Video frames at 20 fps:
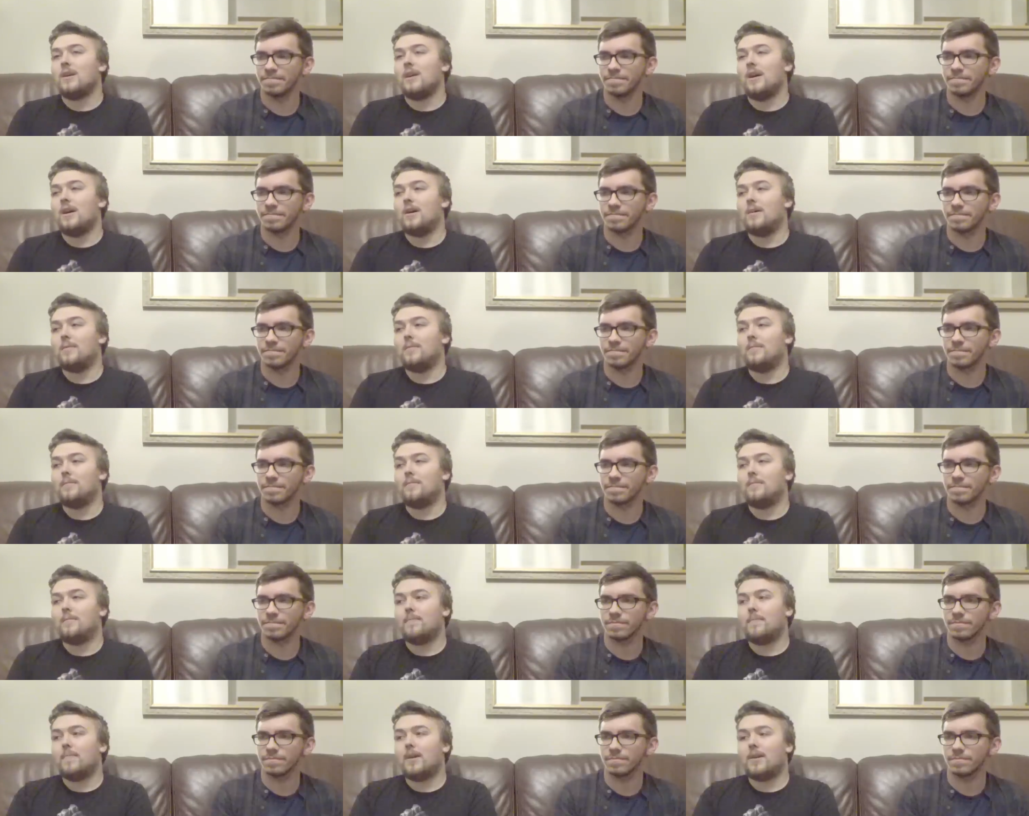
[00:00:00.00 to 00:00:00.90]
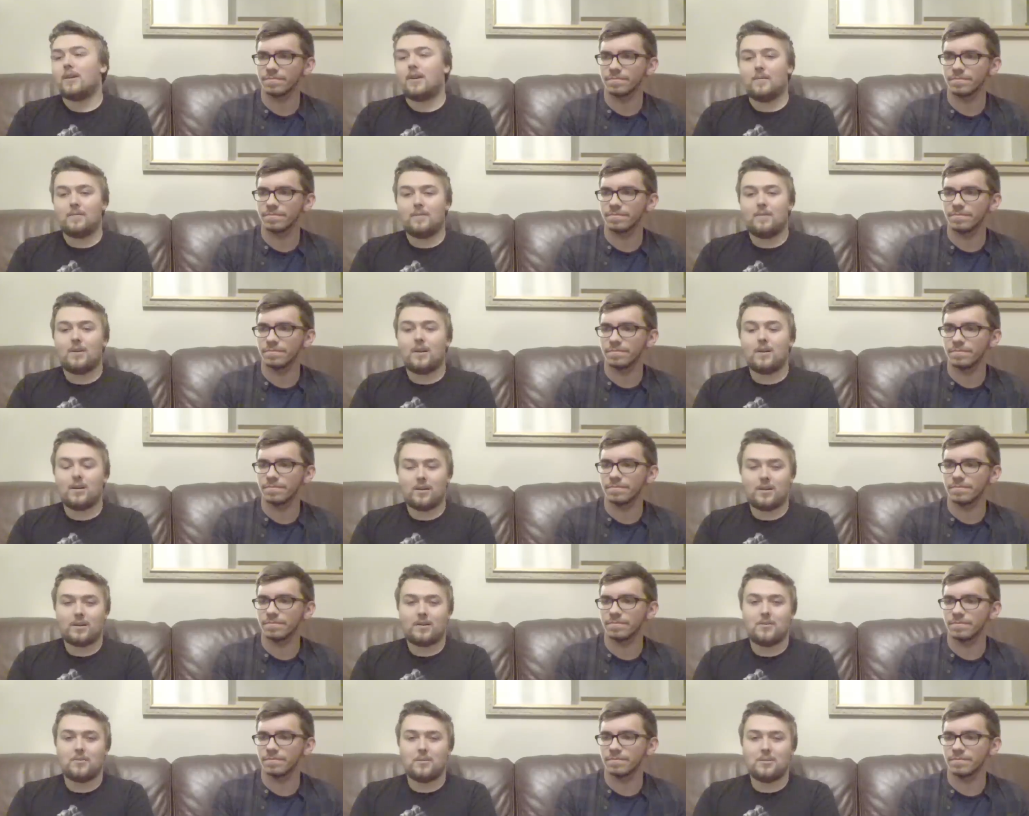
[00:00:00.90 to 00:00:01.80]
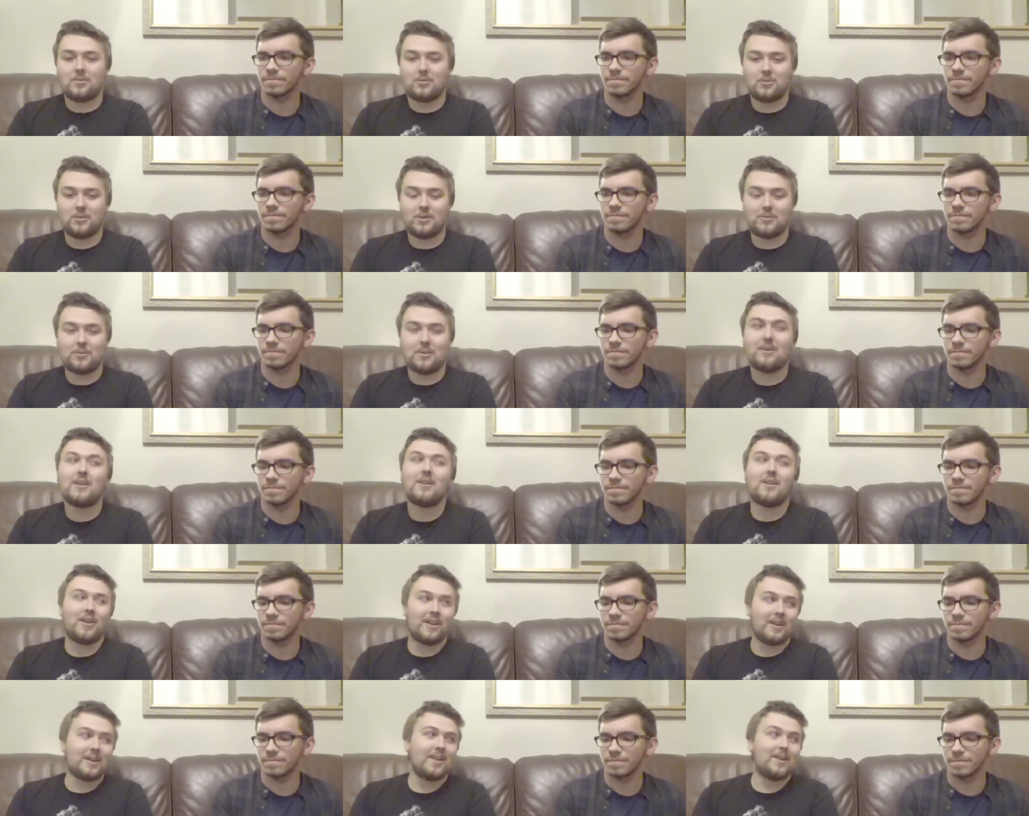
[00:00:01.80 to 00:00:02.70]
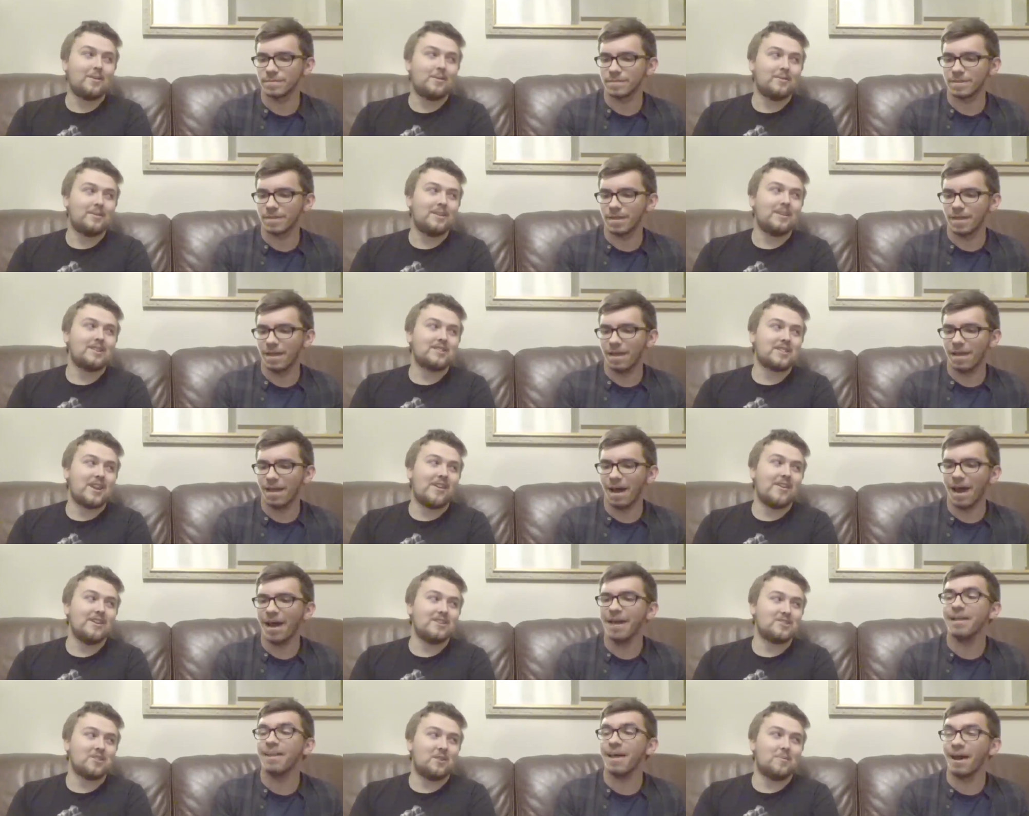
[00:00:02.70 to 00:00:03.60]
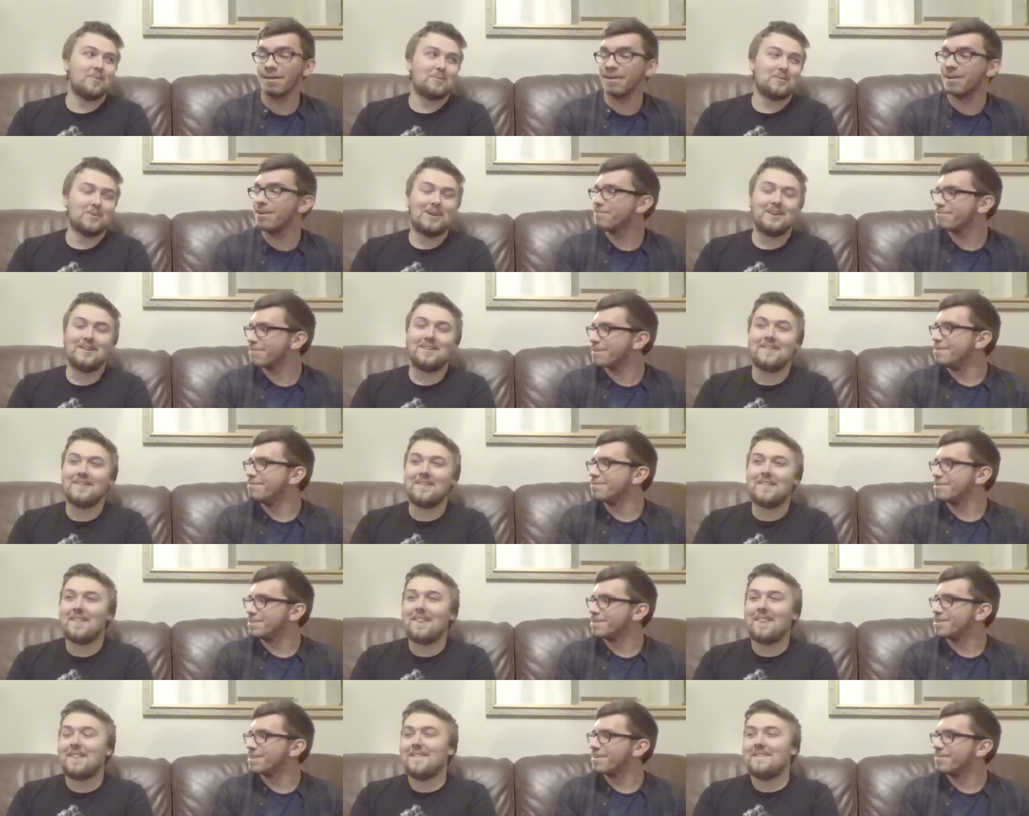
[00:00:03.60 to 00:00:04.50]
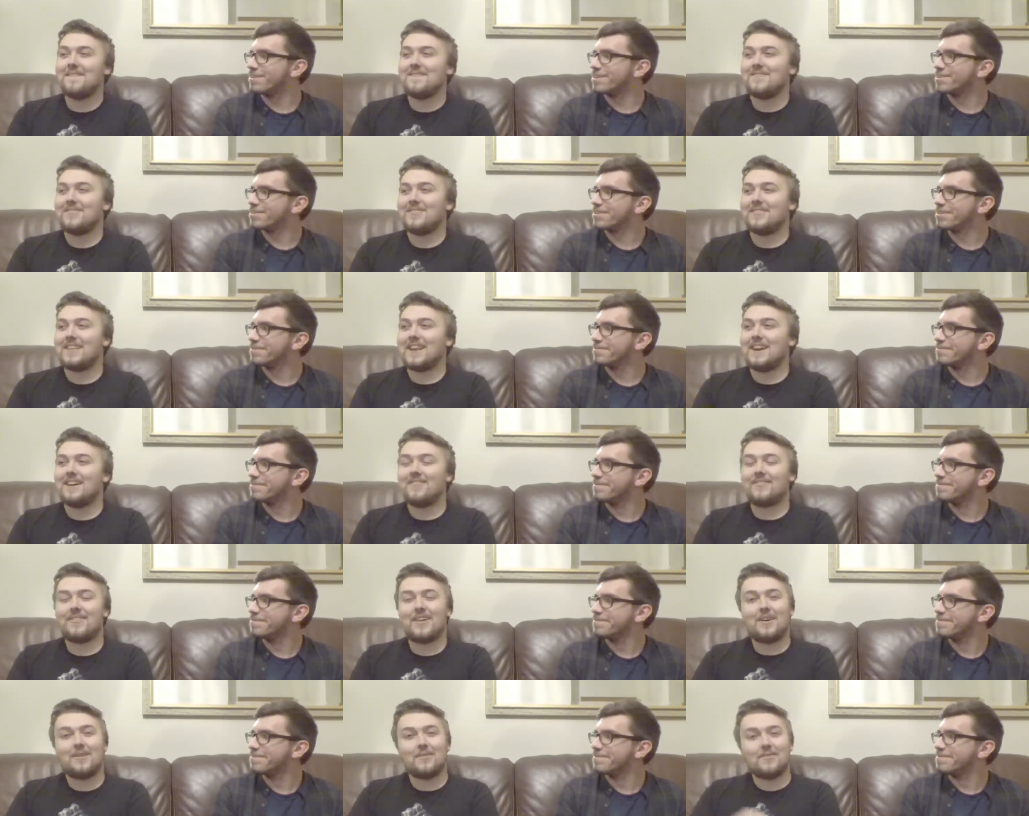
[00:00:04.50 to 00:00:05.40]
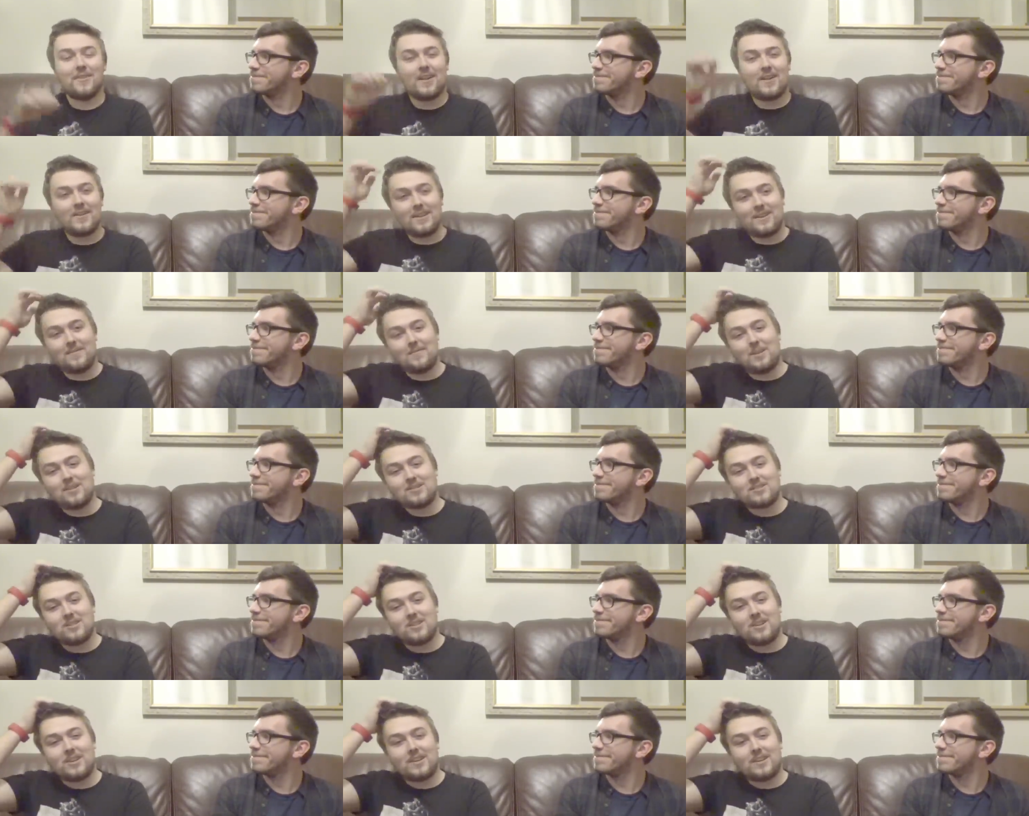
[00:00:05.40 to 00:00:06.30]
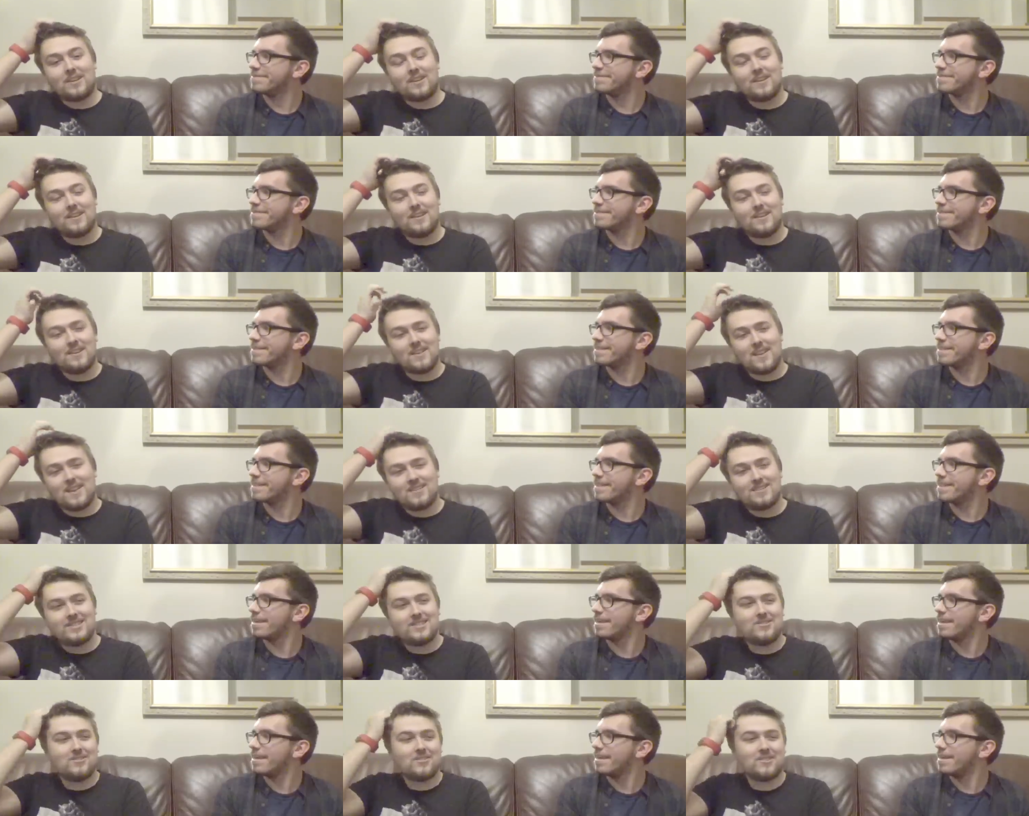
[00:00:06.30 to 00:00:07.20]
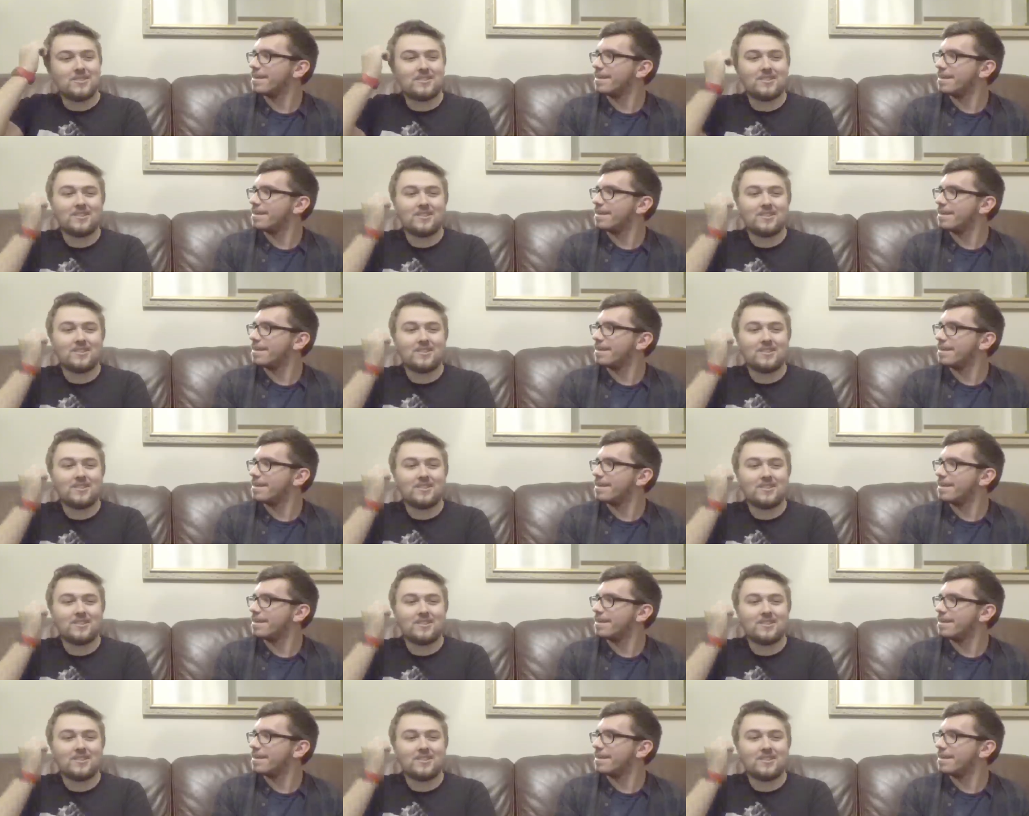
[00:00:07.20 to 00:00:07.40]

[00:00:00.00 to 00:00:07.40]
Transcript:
Speaker 1: Um, um, I liked that we saw this one, and I like it was in a charity I, shop. I well. love that it was in a charity shop. That felt very much like yeah, she's not gonna